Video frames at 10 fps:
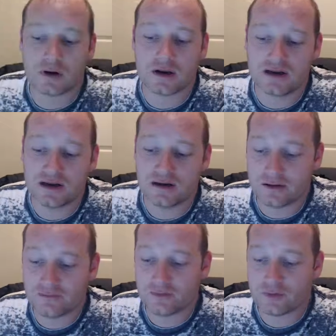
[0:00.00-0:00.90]
even need
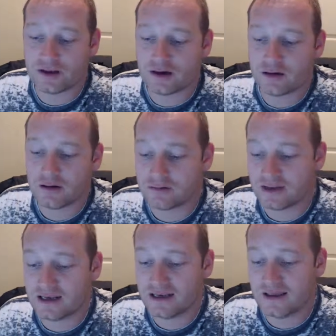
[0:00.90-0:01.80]
140 characters.
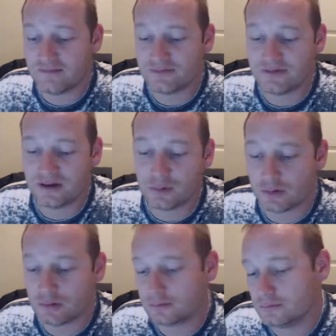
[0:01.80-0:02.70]
They need to have
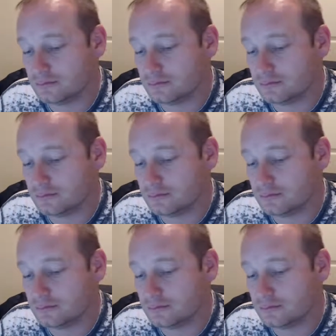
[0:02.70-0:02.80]
zero.